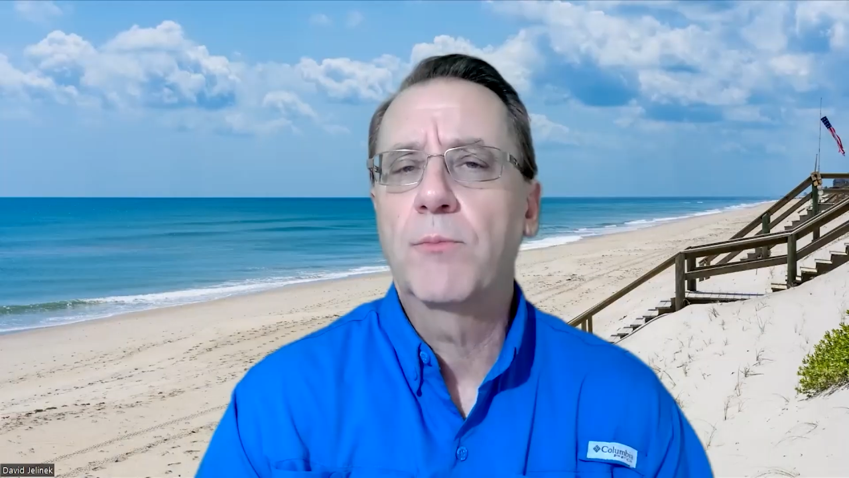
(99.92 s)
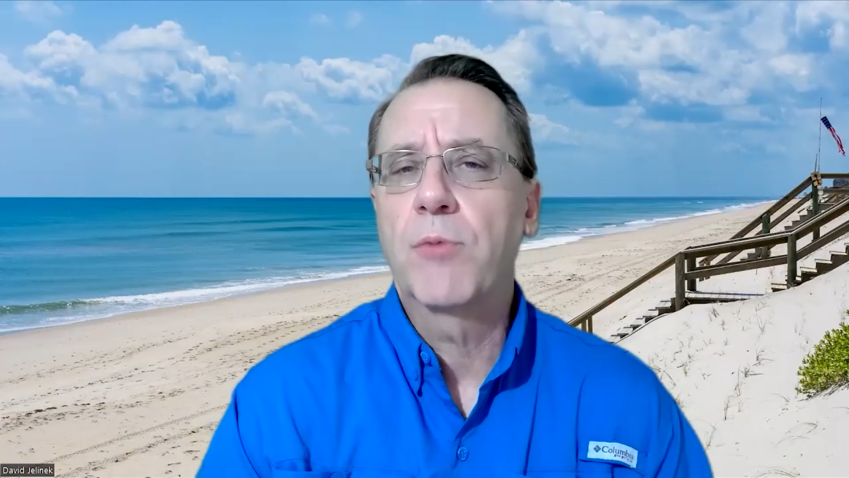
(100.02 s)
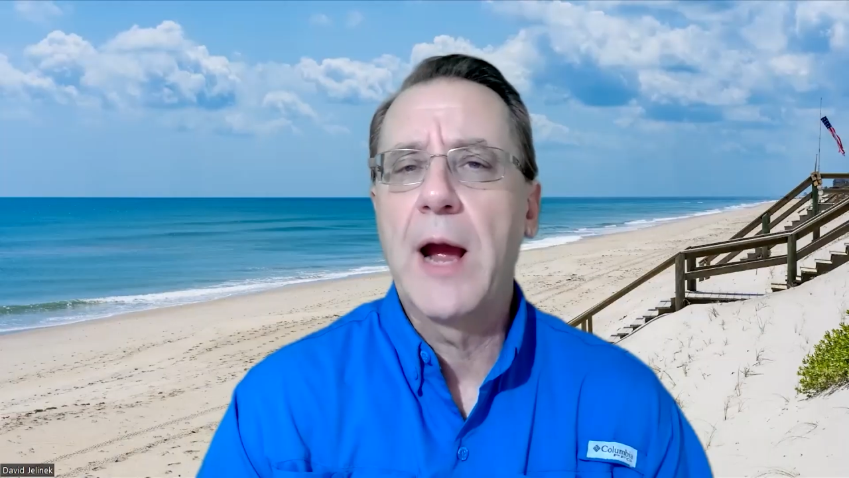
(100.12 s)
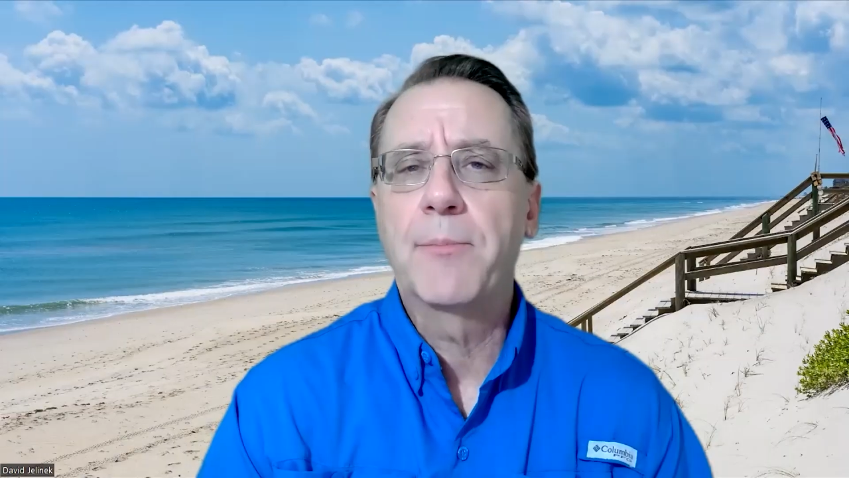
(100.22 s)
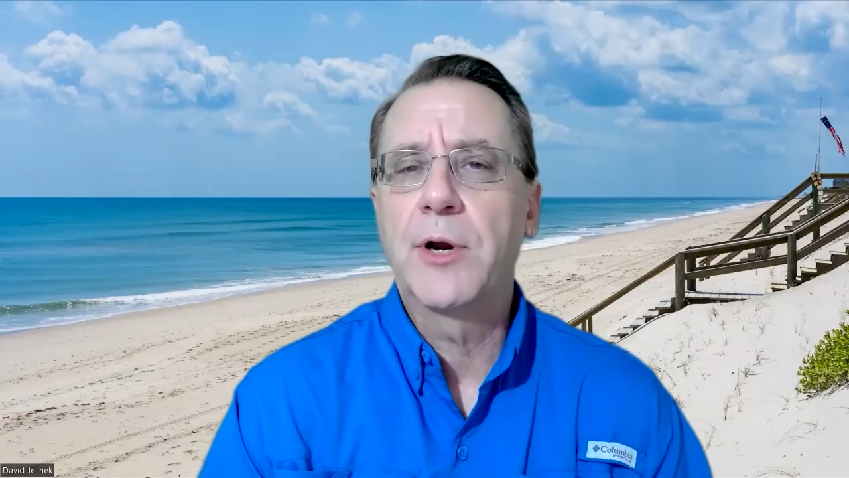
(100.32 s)
for a
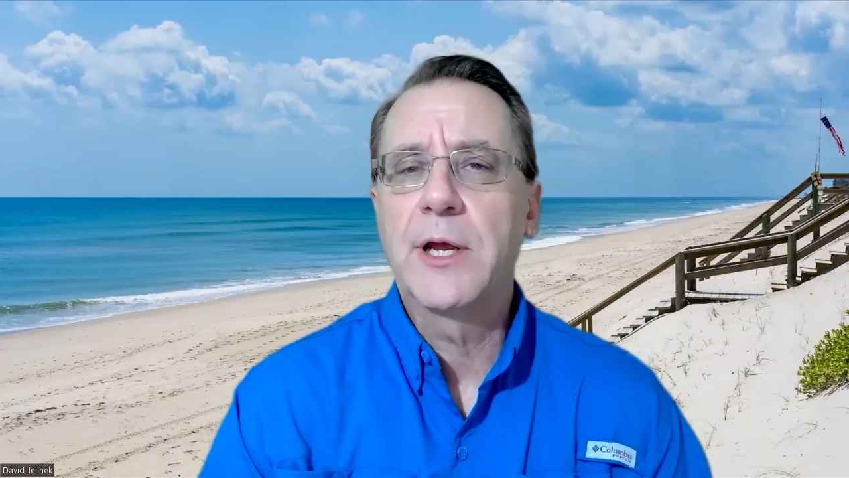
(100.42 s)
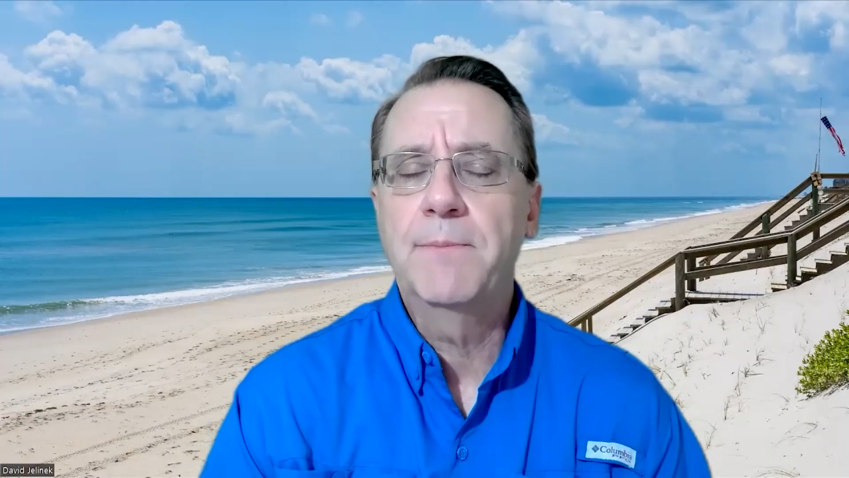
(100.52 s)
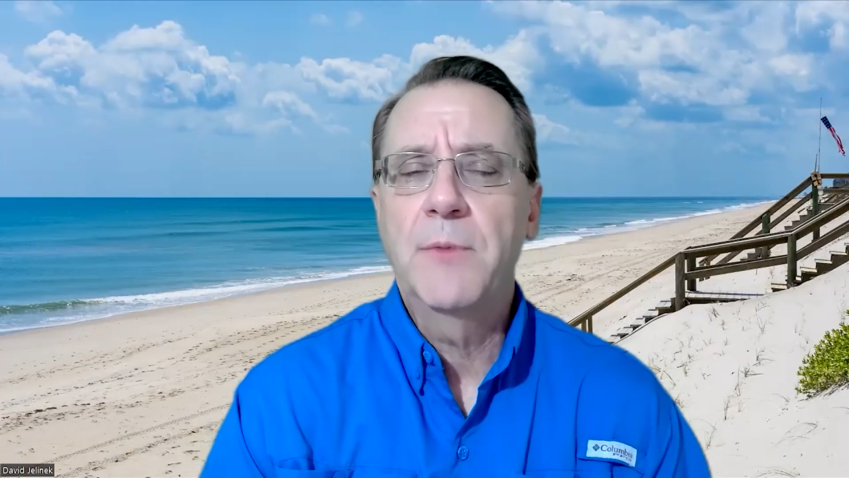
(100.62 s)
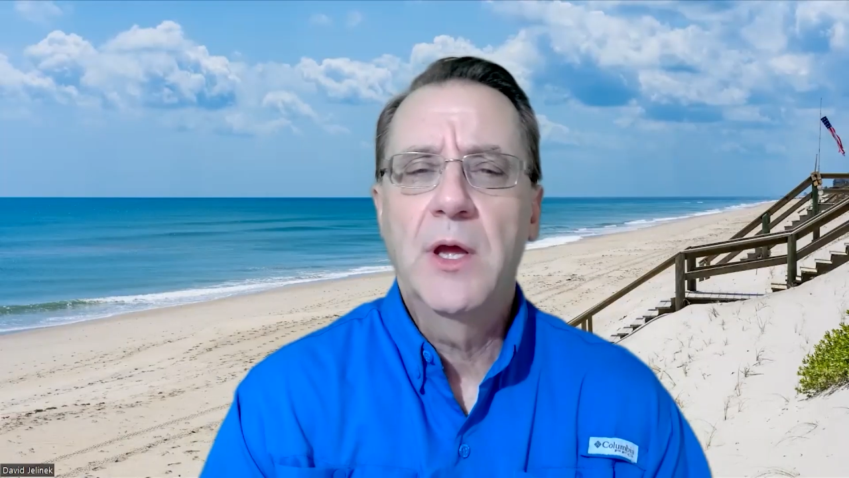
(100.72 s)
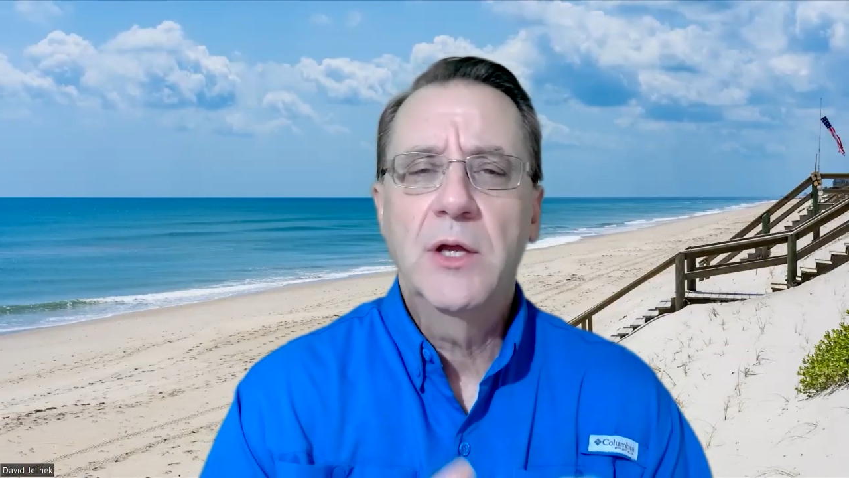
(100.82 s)

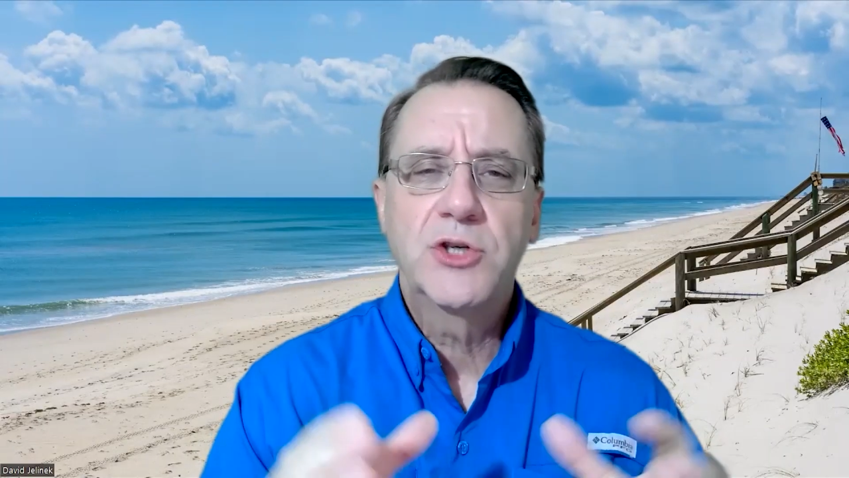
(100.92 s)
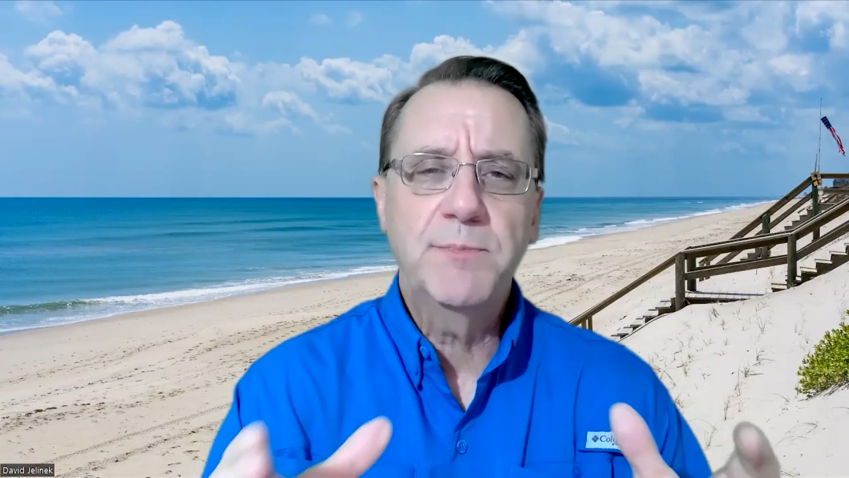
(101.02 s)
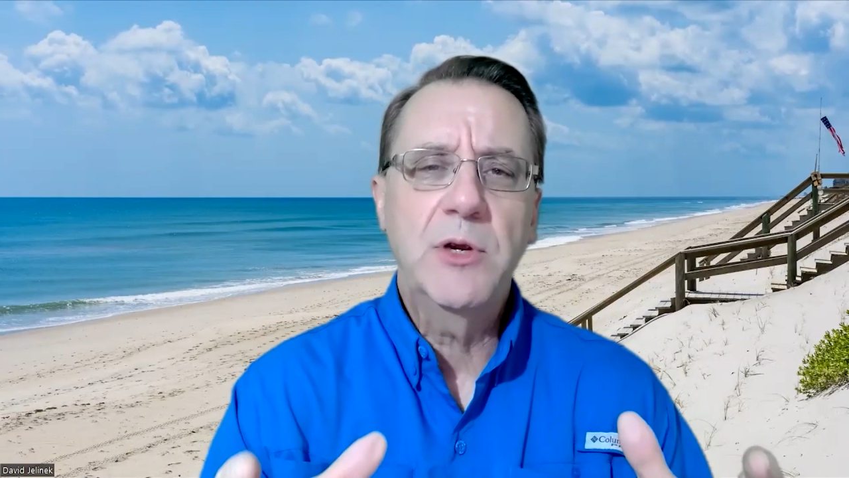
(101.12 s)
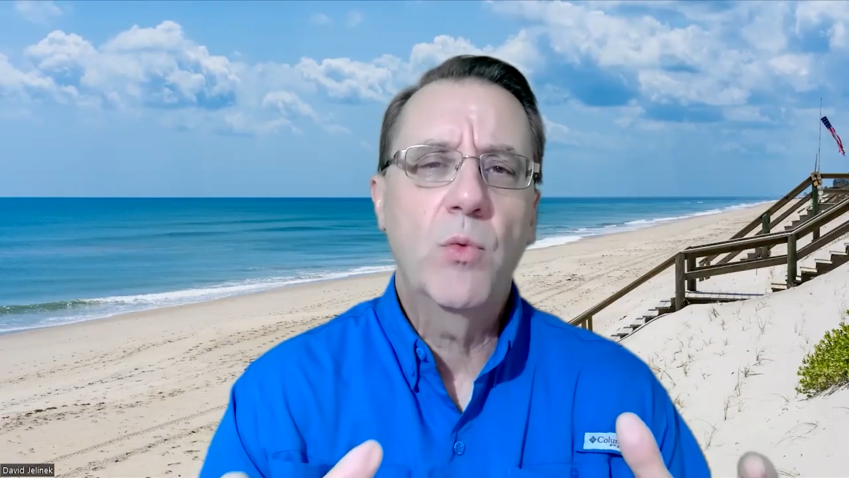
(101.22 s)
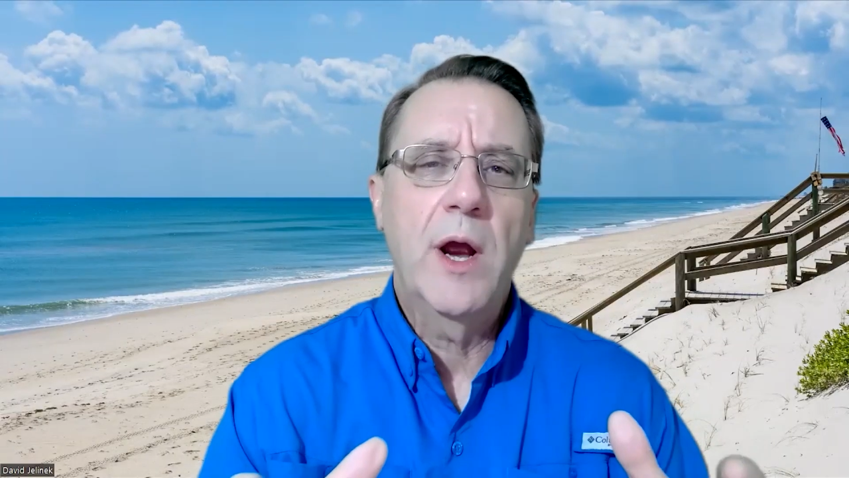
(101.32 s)
property,
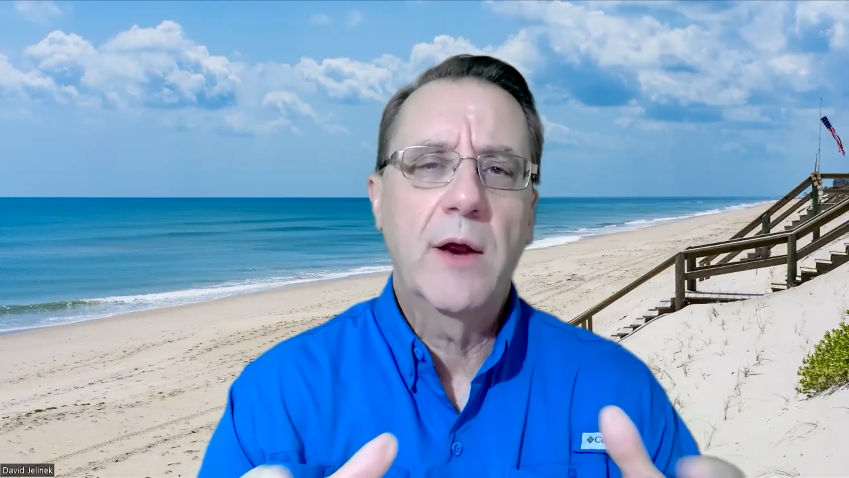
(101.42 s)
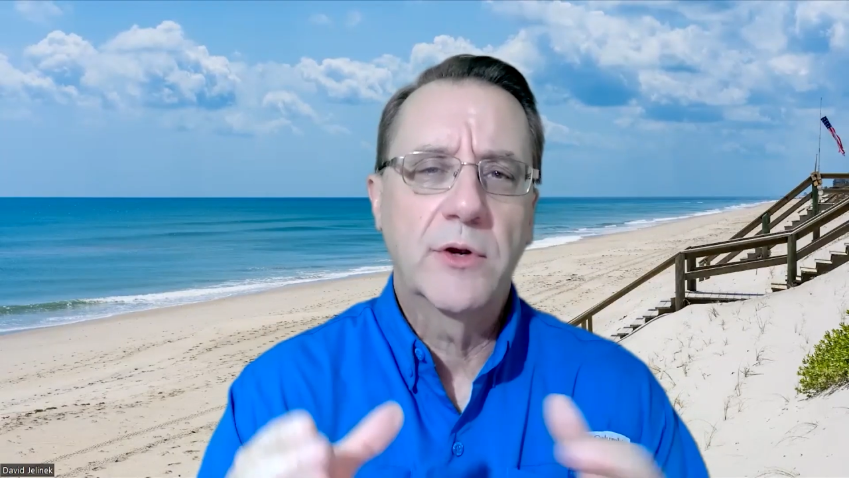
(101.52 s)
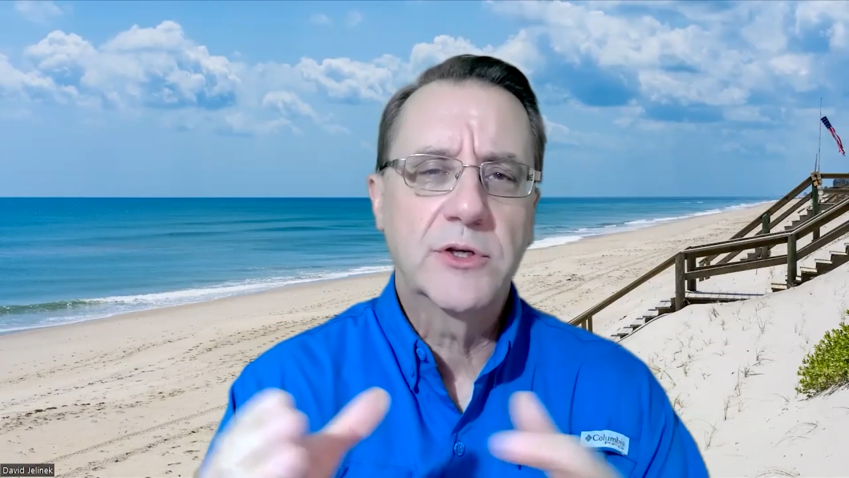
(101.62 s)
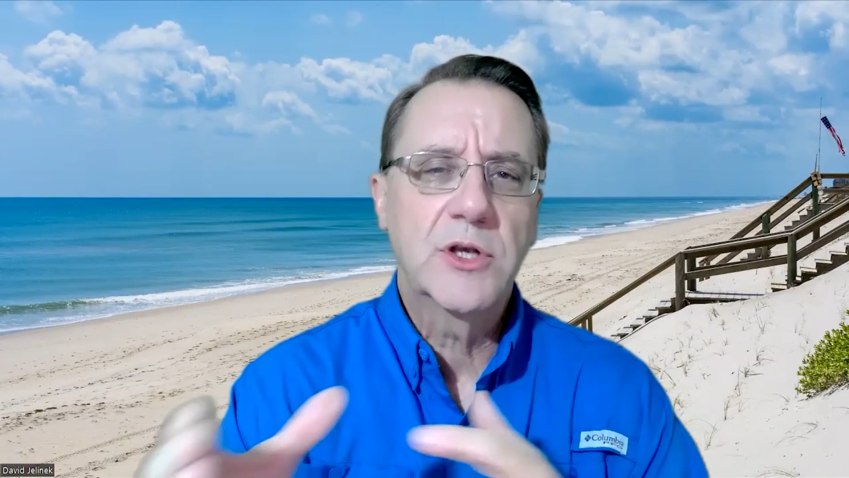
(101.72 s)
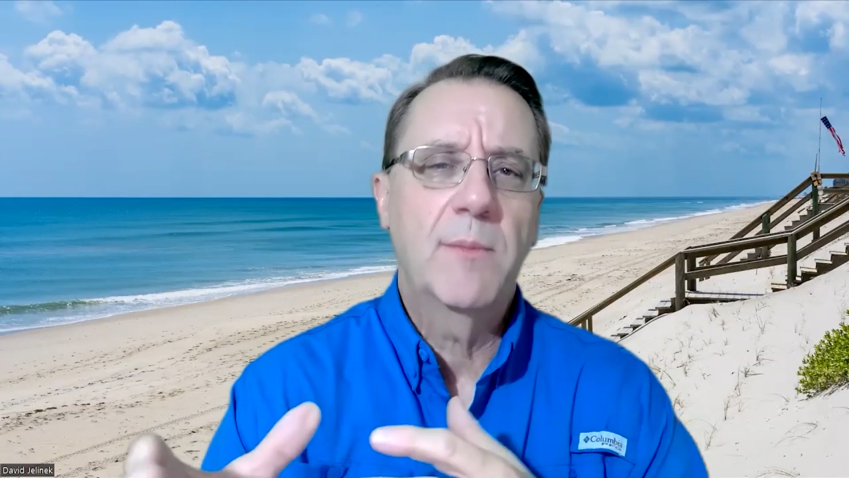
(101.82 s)
just be
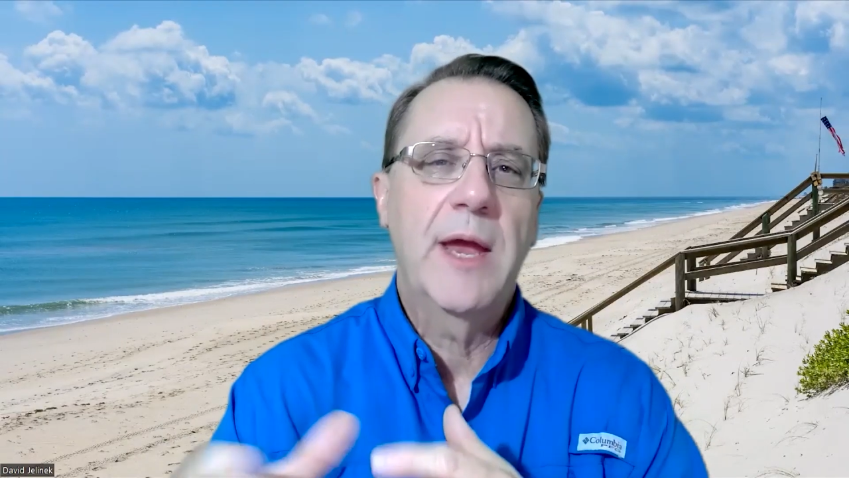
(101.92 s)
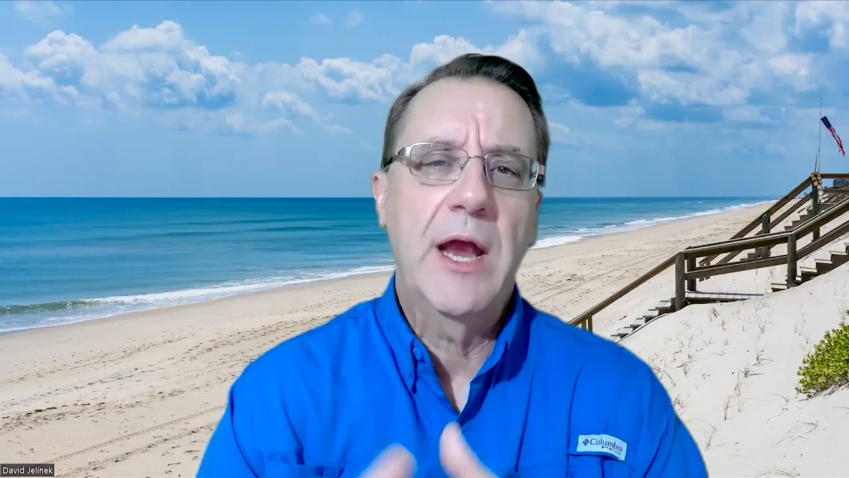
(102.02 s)
aware there's some